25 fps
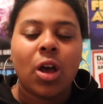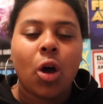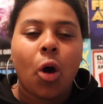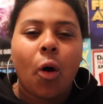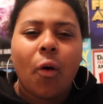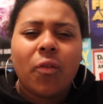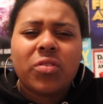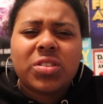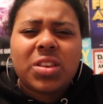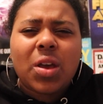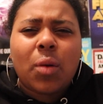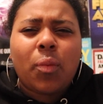
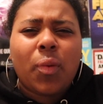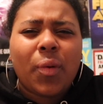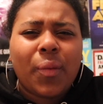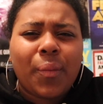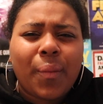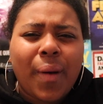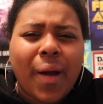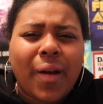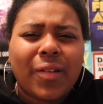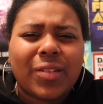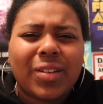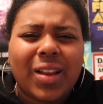Obviously I wouldn't
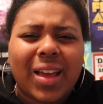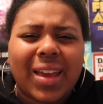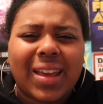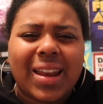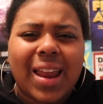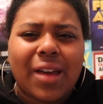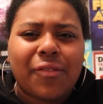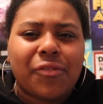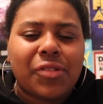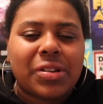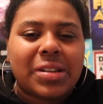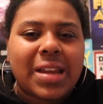wear it like an
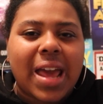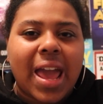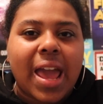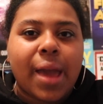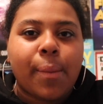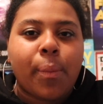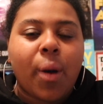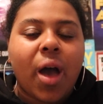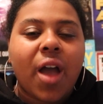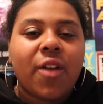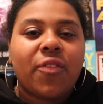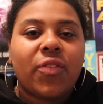everyday,
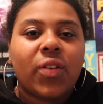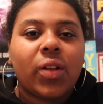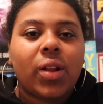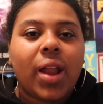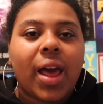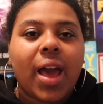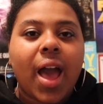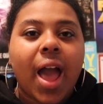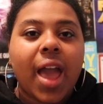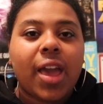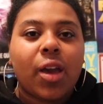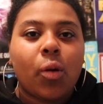but I feel
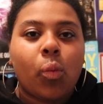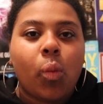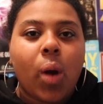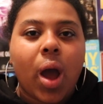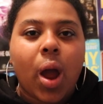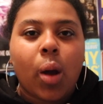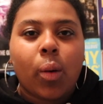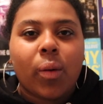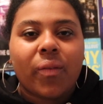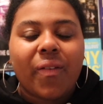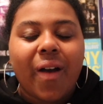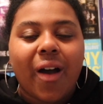like I could
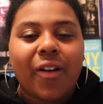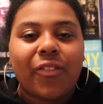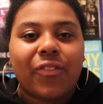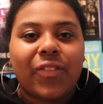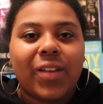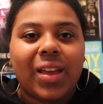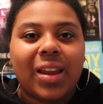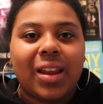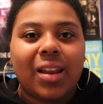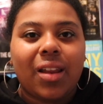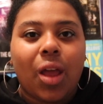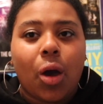wear it without
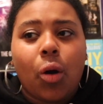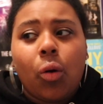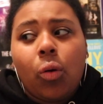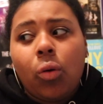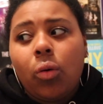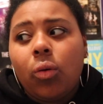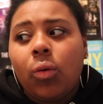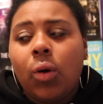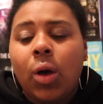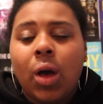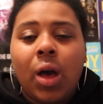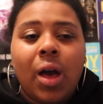feeling like,
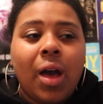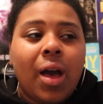oh,